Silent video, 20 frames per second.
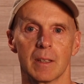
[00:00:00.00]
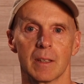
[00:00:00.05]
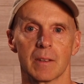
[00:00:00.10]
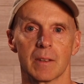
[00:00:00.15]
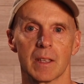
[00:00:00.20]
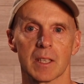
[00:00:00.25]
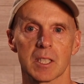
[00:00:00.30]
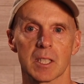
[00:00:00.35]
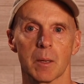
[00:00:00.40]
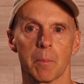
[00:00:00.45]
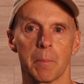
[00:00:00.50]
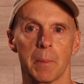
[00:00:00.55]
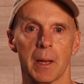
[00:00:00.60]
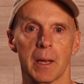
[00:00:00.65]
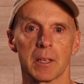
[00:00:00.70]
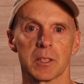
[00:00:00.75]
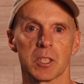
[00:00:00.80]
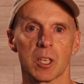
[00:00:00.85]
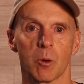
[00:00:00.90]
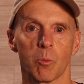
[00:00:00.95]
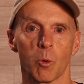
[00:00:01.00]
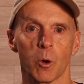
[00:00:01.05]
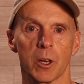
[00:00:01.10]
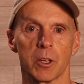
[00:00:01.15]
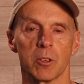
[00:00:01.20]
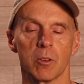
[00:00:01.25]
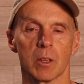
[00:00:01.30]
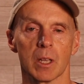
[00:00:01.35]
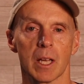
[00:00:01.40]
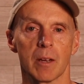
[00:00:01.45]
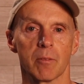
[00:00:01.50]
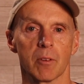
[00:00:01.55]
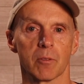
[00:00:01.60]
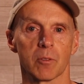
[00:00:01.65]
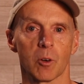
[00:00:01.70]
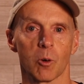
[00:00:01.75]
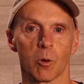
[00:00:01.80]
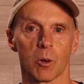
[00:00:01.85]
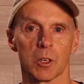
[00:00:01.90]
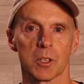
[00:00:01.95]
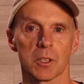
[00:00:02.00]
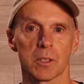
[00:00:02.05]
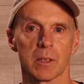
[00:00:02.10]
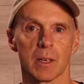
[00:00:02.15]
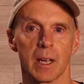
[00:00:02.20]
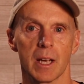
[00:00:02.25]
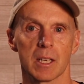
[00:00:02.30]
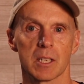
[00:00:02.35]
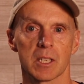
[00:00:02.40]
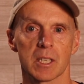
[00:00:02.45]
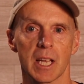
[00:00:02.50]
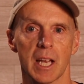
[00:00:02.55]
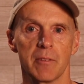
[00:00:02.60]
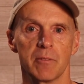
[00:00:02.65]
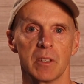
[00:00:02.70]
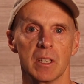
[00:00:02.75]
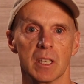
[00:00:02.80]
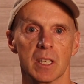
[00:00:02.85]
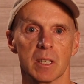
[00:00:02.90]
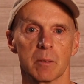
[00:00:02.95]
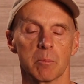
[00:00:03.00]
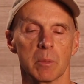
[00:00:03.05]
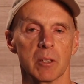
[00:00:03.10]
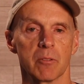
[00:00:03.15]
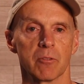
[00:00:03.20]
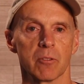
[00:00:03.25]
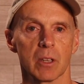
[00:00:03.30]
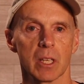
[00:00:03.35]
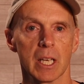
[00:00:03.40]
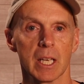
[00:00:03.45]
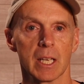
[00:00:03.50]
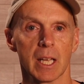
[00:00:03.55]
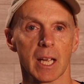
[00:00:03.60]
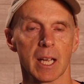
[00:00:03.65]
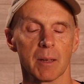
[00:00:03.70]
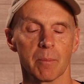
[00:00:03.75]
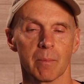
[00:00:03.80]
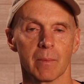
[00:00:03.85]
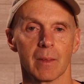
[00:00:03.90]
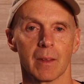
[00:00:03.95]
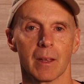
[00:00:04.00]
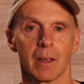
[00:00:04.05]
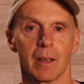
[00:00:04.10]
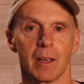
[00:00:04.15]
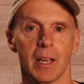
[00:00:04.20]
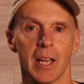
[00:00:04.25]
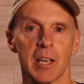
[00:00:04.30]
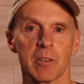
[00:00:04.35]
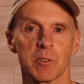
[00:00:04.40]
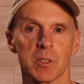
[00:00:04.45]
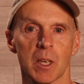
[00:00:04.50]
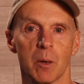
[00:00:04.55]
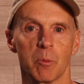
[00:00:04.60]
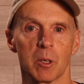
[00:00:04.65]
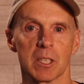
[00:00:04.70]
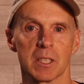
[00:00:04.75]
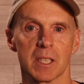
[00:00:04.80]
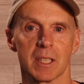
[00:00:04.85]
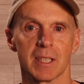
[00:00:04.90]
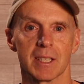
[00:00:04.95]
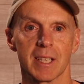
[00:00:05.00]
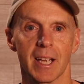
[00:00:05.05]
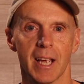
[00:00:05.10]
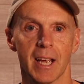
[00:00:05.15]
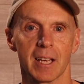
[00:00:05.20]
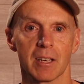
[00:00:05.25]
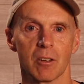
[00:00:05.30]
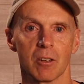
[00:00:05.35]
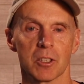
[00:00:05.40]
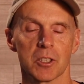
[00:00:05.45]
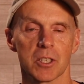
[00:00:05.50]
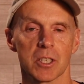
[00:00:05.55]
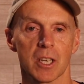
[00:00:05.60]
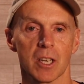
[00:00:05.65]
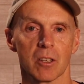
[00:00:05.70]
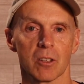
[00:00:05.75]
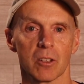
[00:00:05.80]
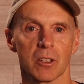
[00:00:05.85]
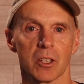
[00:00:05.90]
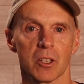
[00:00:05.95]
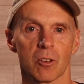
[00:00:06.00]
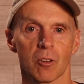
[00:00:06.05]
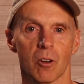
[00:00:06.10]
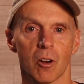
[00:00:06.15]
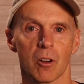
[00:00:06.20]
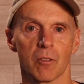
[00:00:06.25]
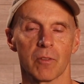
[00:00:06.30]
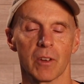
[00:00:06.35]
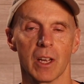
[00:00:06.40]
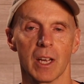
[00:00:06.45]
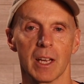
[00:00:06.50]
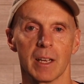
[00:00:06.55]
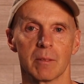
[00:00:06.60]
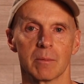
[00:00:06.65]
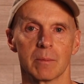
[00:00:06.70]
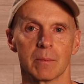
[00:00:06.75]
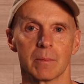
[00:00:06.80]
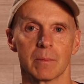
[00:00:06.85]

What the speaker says: This depends on where you live, of course, as safety can be fleeting if someone is intent on stealing your RV.